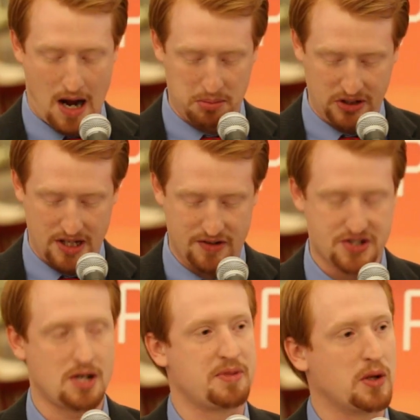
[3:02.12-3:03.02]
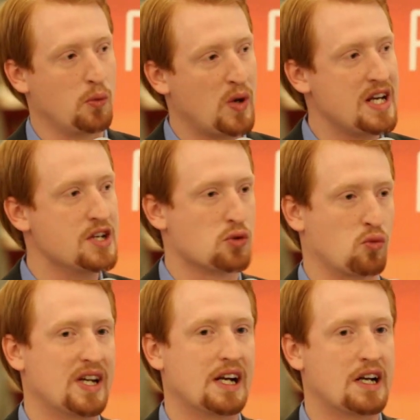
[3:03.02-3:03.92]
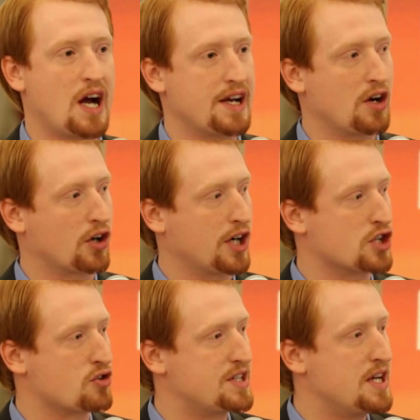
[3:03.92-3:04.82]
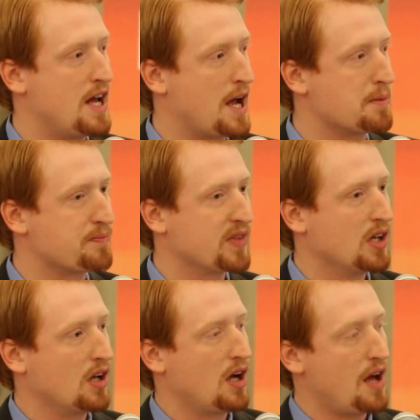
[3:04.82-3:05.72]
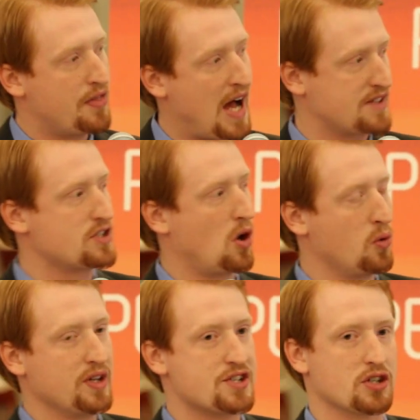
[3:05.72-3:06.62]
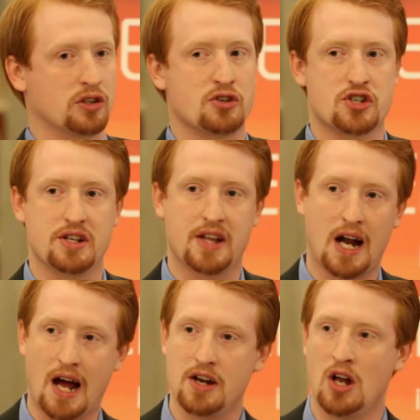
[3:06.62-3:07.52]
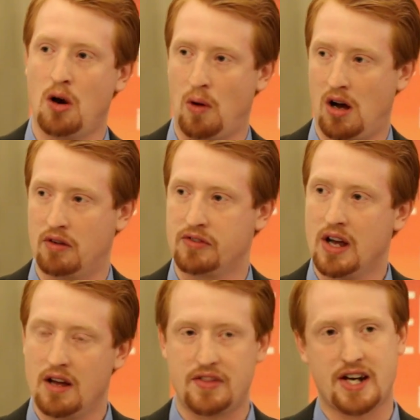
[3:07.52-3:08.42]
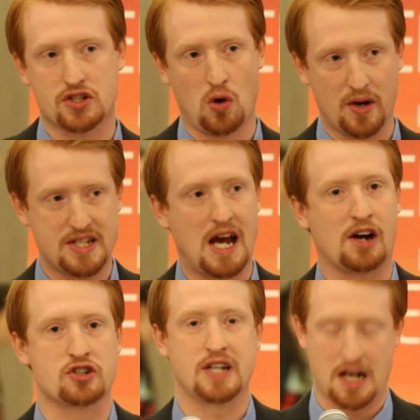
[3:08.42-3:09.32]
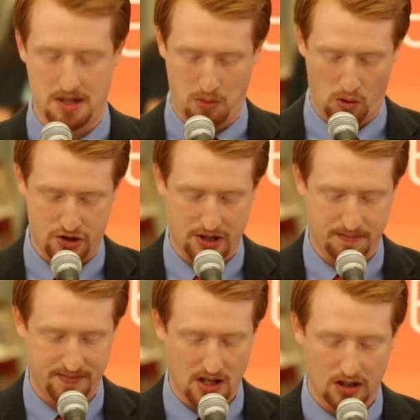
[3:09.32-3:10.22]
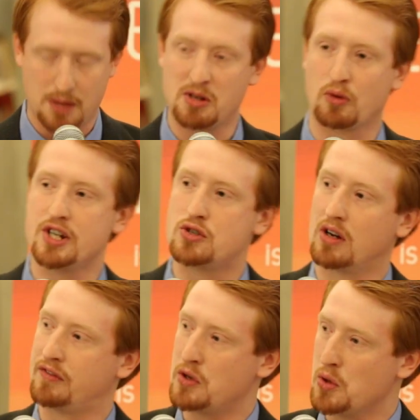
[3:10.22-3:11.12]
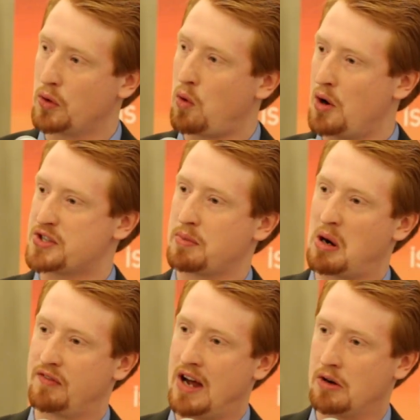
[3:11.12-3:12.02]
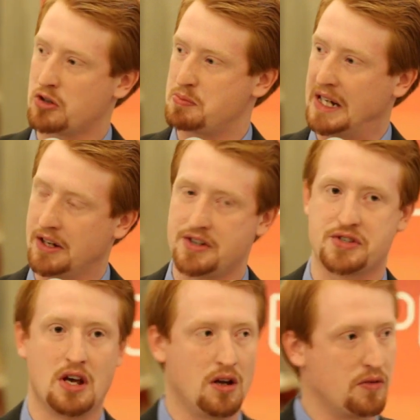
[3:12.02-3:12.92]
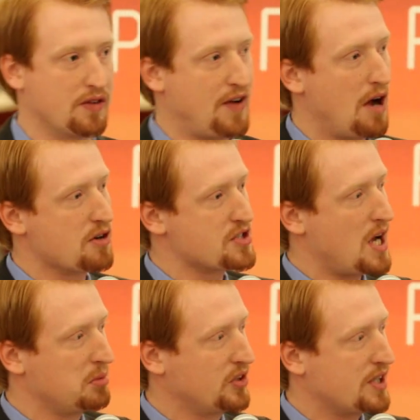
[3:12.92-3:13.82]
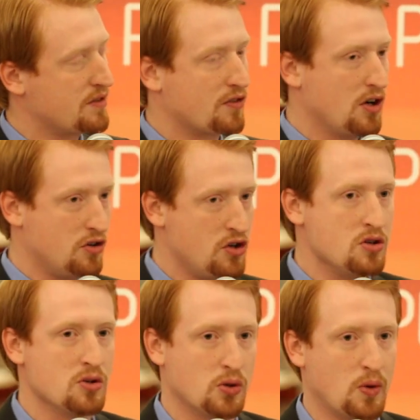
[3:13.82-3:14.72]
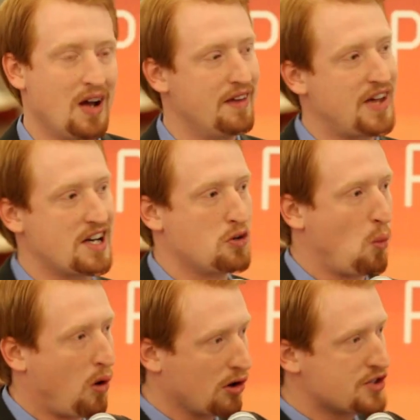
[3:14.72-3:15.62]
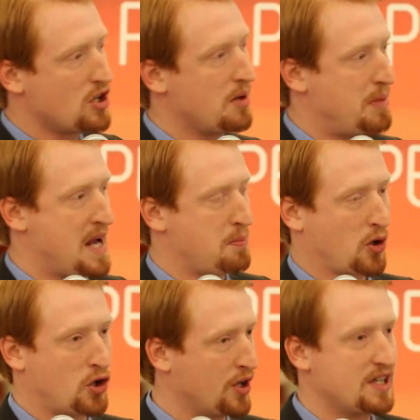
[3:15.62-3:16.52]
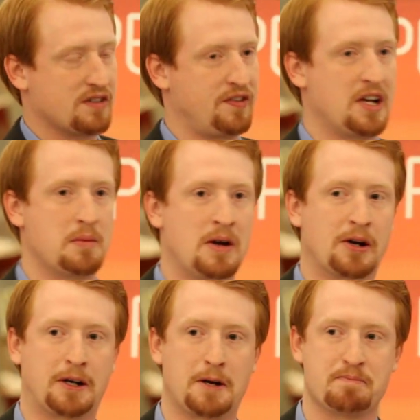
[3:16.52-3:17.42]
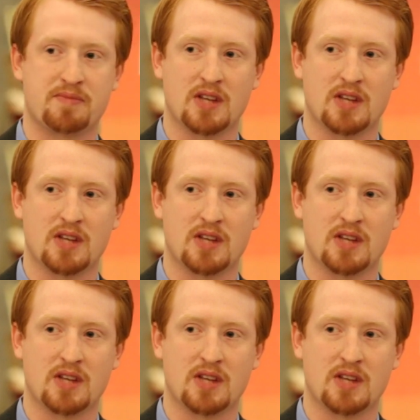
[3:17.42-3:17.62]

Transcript: I believe, is something that we need to reignite in our country today. That's the only solution that I know of that is going to actually end abortion. Let me read you a few quotes from our founders, because the founders, I believe, knew that words on paper couldn't defend America.